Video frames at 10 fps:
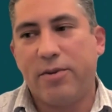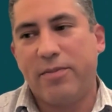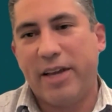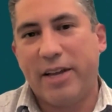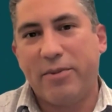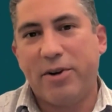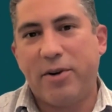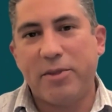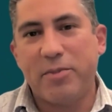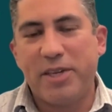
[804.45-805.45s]
and it would
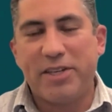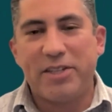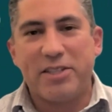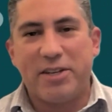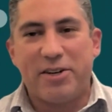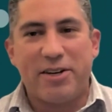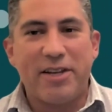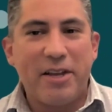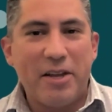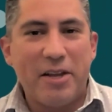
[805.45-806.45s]
almost be
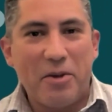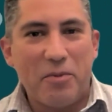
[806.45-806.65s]
considered